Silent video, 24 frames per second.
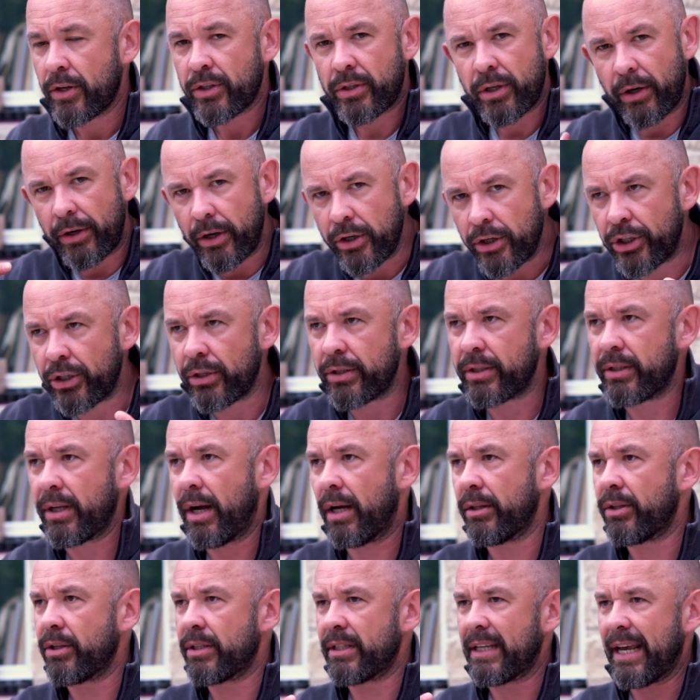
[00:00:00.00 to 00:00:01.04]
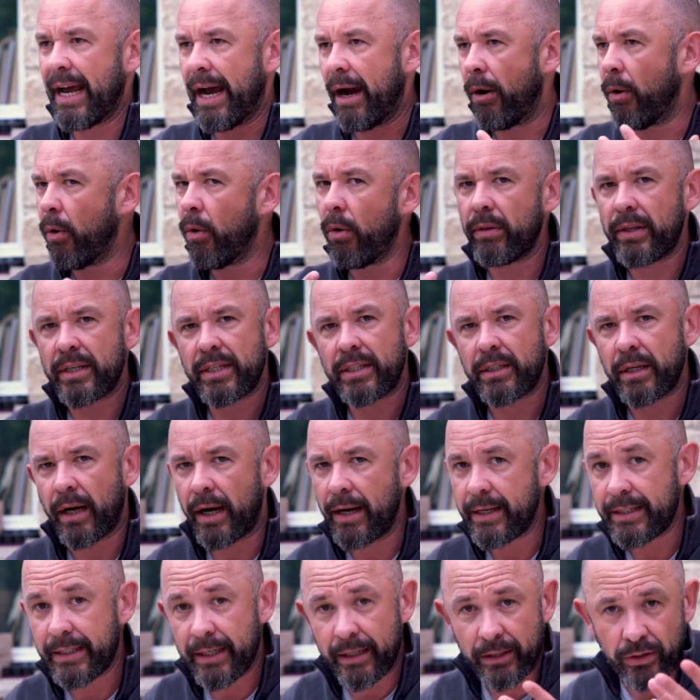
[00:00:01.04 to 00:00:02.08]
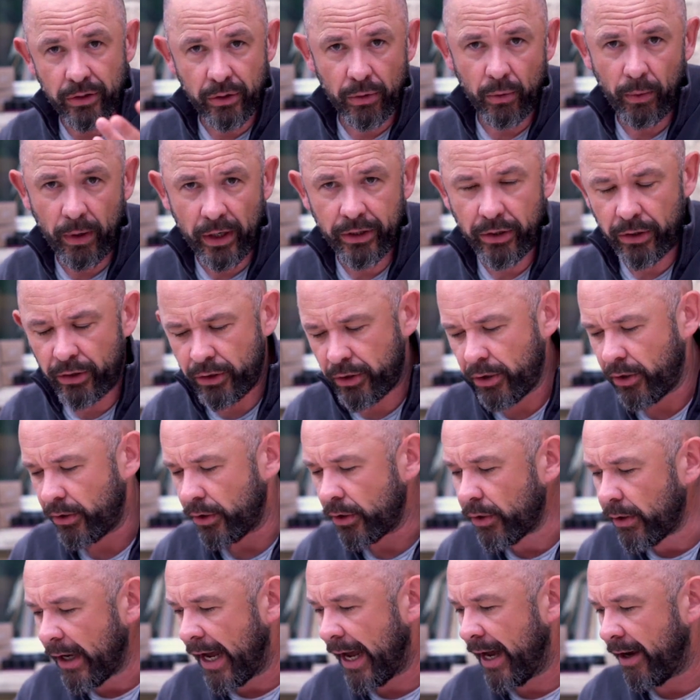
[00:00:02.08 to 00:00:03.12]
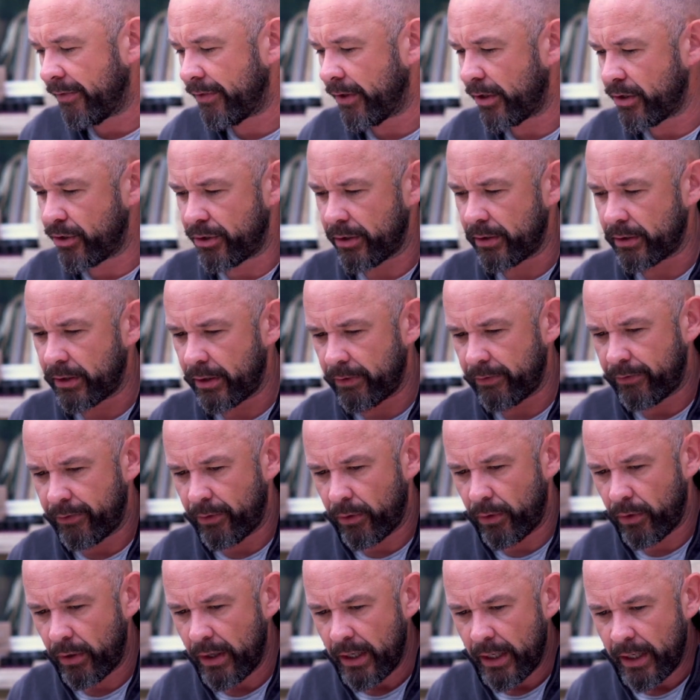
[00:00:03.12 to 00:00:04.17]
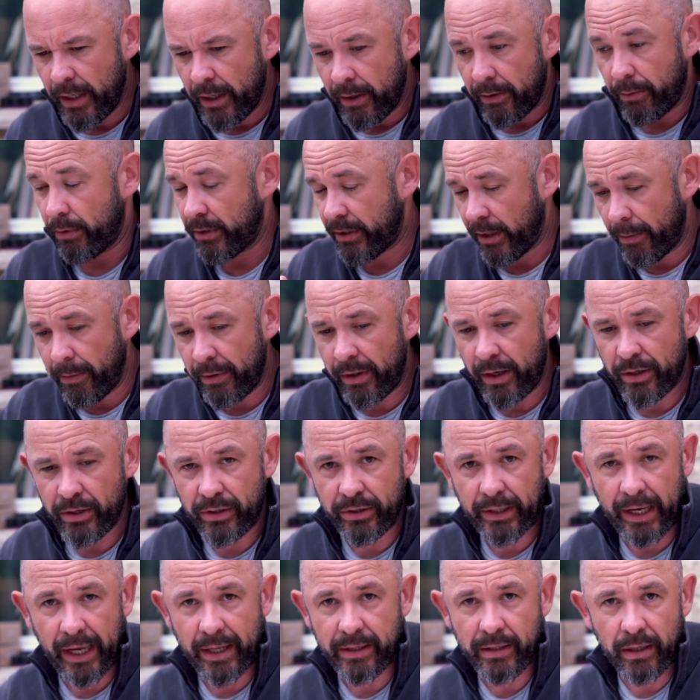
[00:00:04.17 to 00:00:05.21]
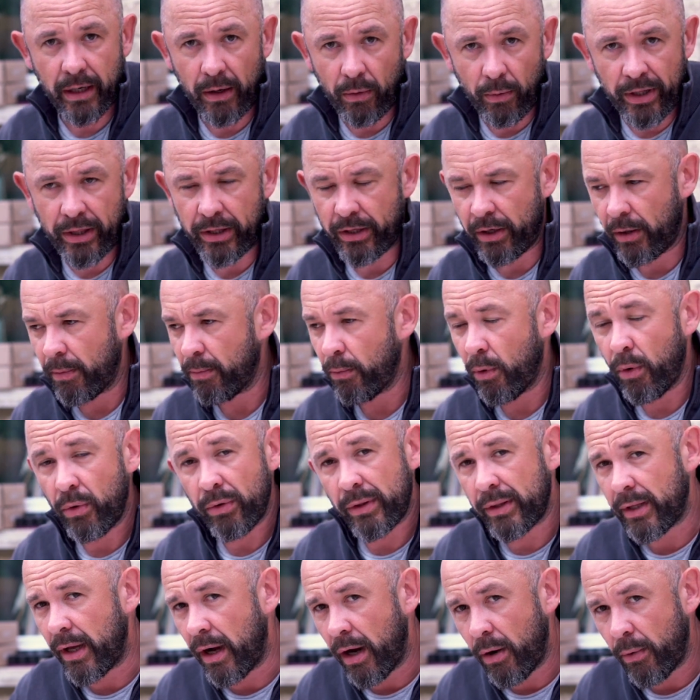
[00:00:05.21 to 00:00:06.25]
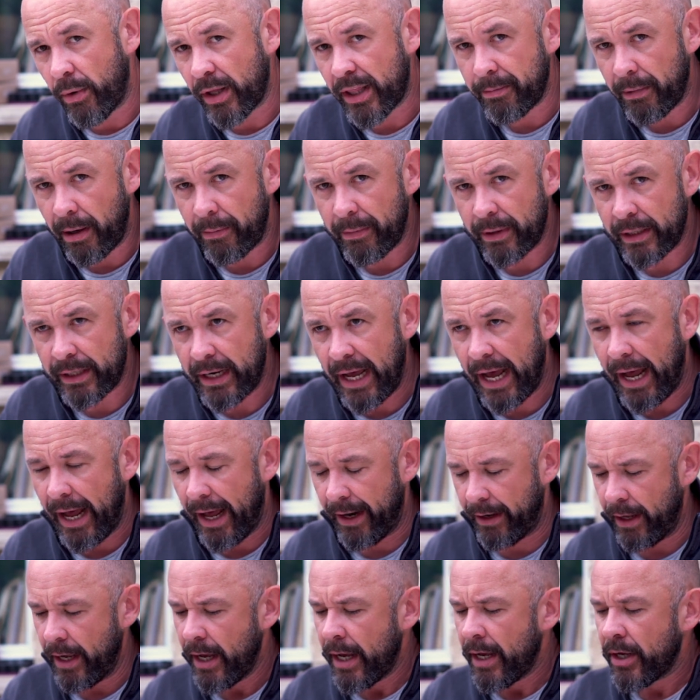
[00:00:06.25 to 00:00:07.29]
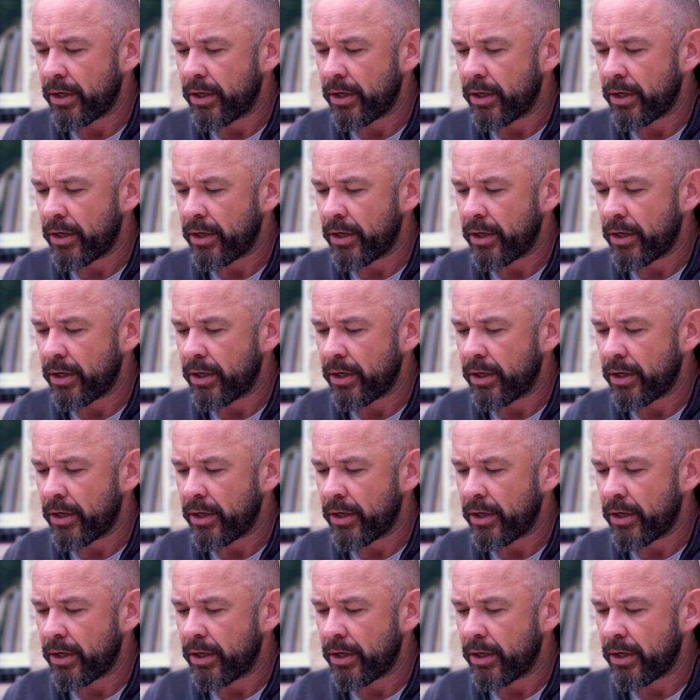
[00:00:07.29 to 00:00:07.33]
So you should start to see how all this ties into what you do. You have those children some of those kids are with you more than they are with mum and dad.